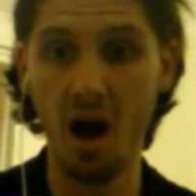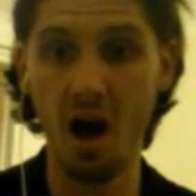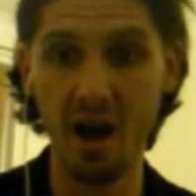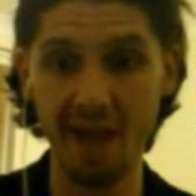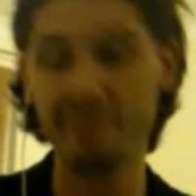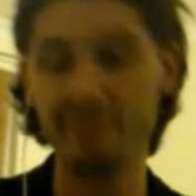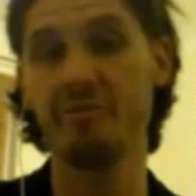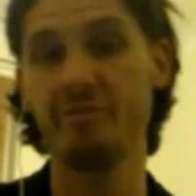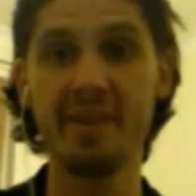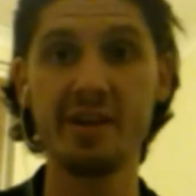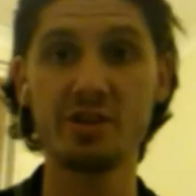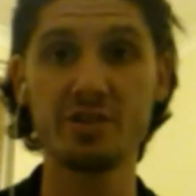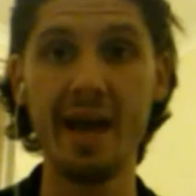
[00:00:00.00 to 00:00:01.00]
I haven't
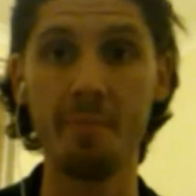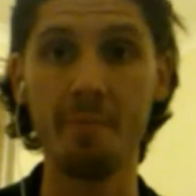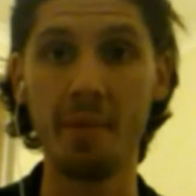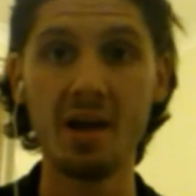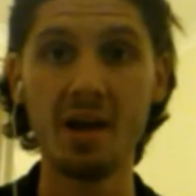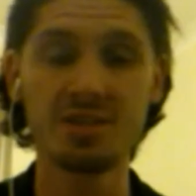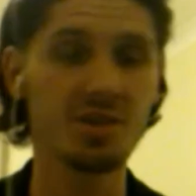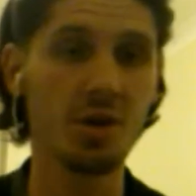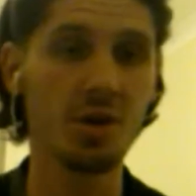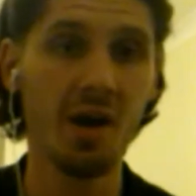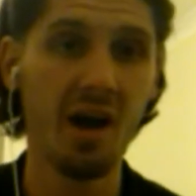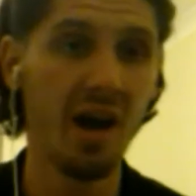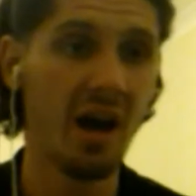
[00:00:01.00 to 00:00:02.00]
finished them.
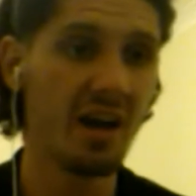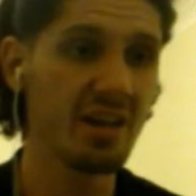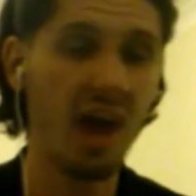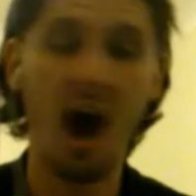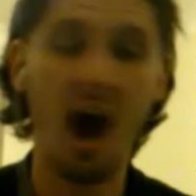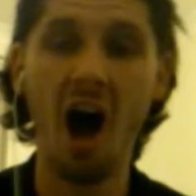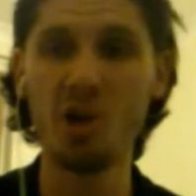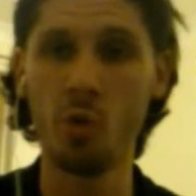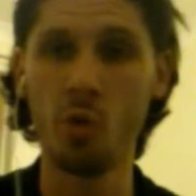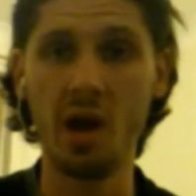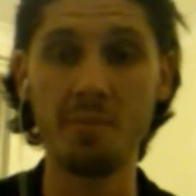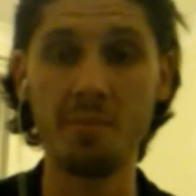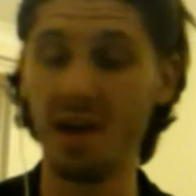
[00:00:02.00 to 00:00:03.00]
So I know
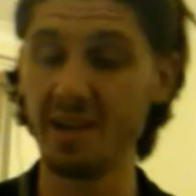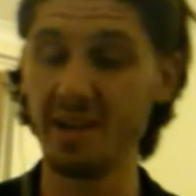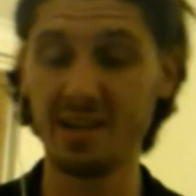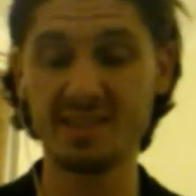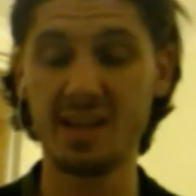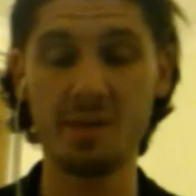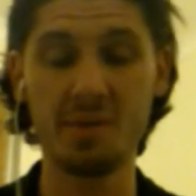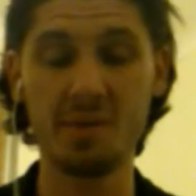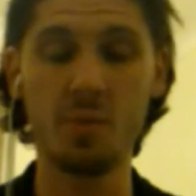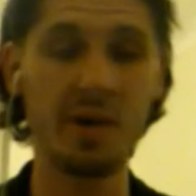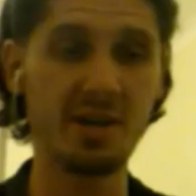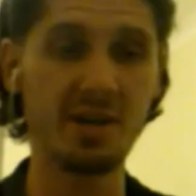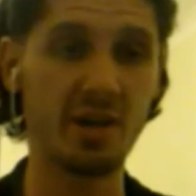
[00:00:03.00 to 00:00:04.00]
what I'm like. It's like with The
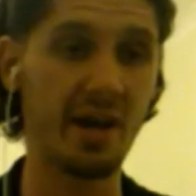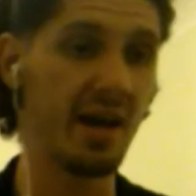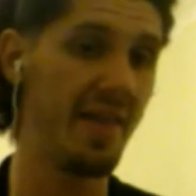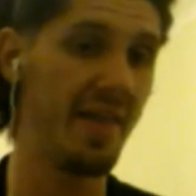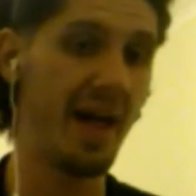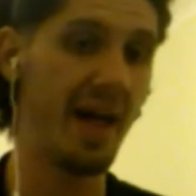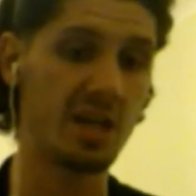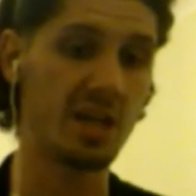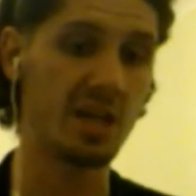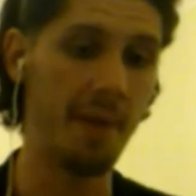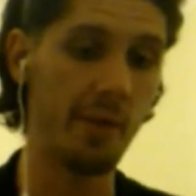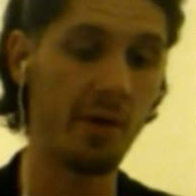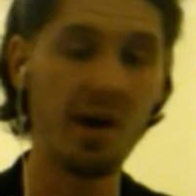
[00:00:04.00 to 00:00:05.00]
Witcher. That'll come
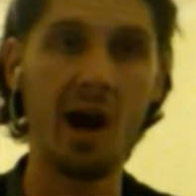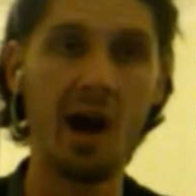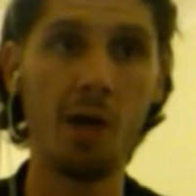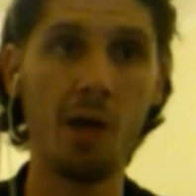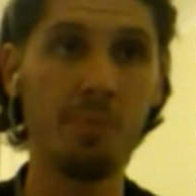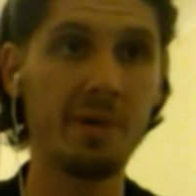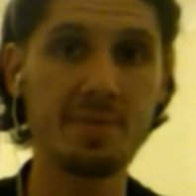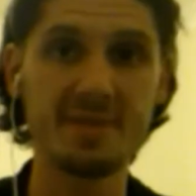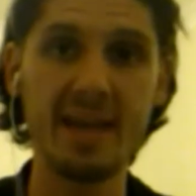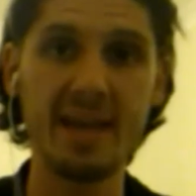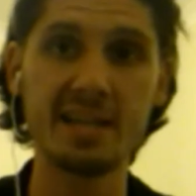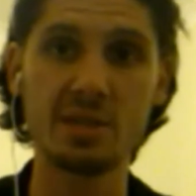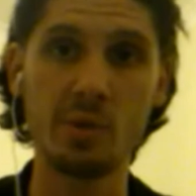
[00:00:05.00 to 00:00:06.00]
out. I'll be
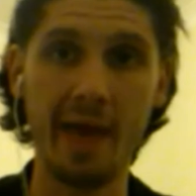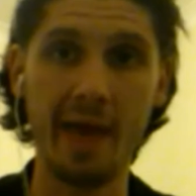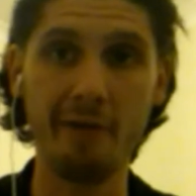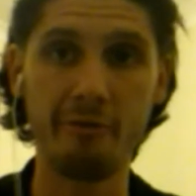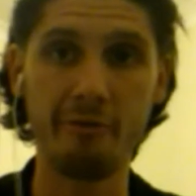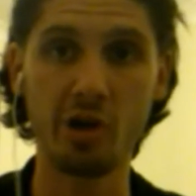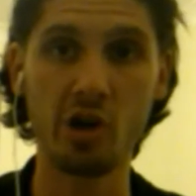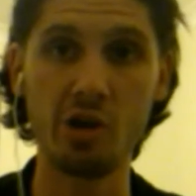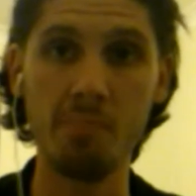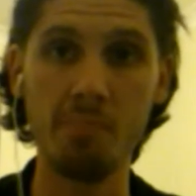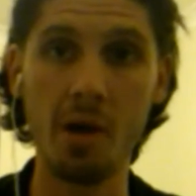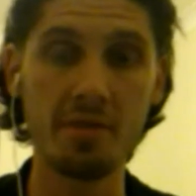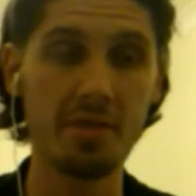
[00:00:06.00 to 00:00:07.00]
obsessed with that for a good
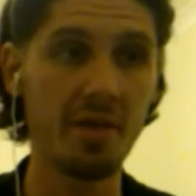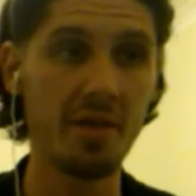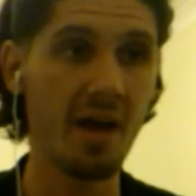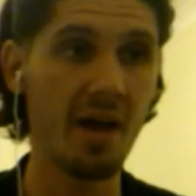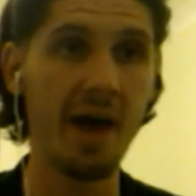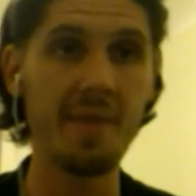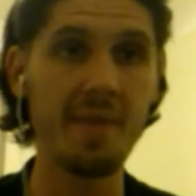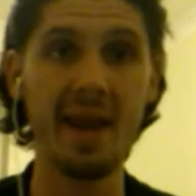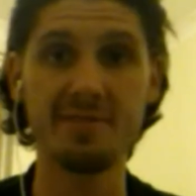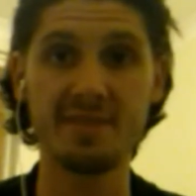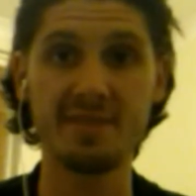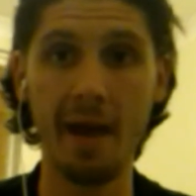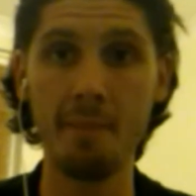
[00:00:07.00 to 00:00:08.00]
month. And then
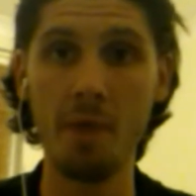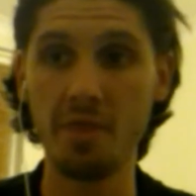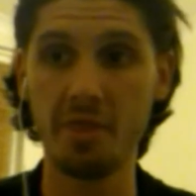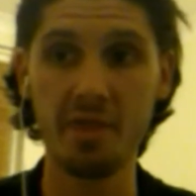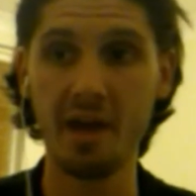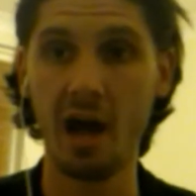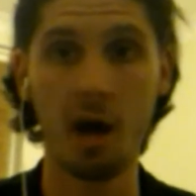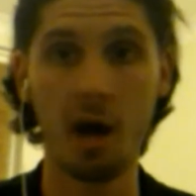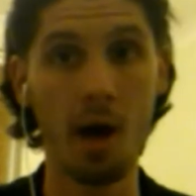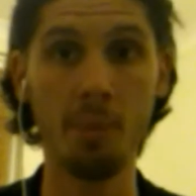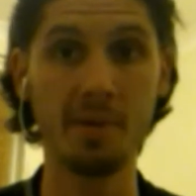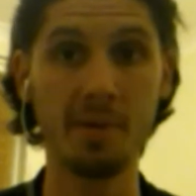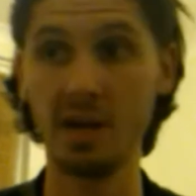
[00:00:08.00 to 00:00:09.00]
after that month,
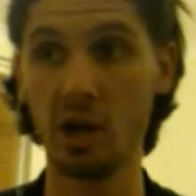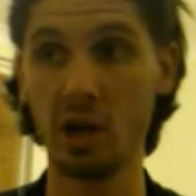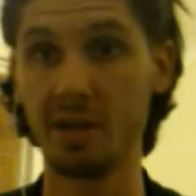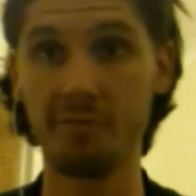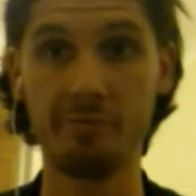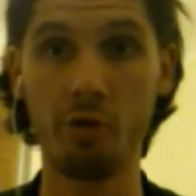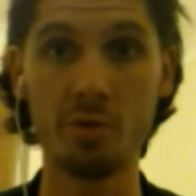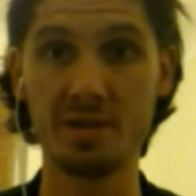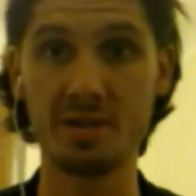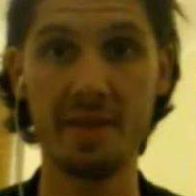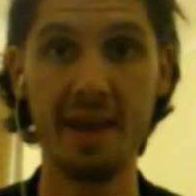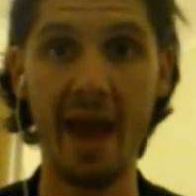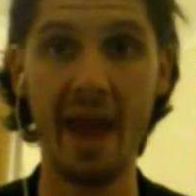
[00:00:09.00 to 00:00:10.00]
I'll be looking forward to
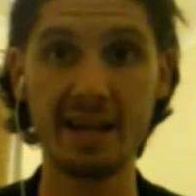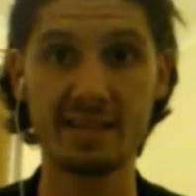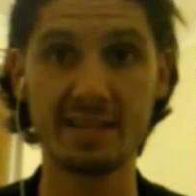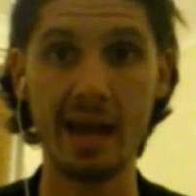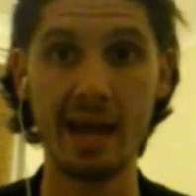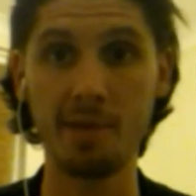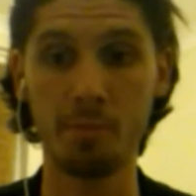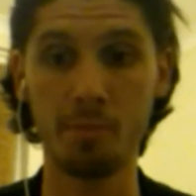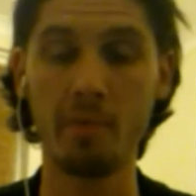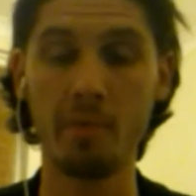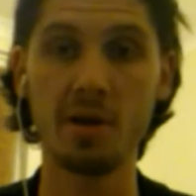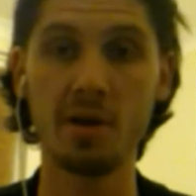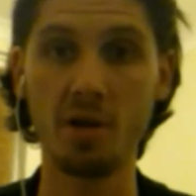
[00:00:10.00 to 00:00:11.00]
the next game, and I'll
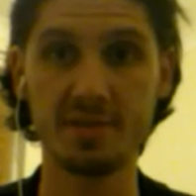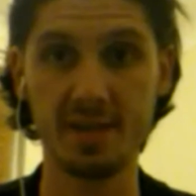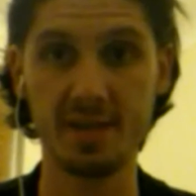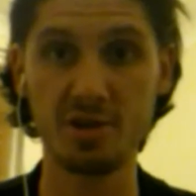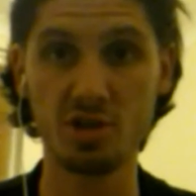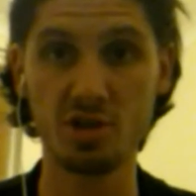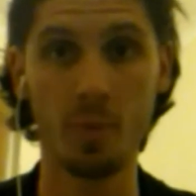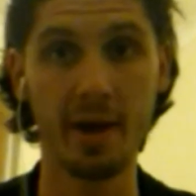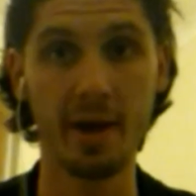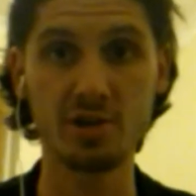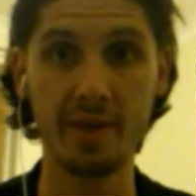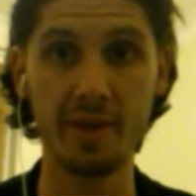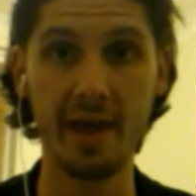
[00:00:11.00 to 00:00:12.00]
probably not touch The
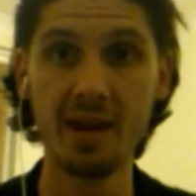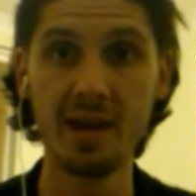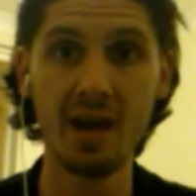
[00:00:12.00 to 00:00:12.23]
Witcher then.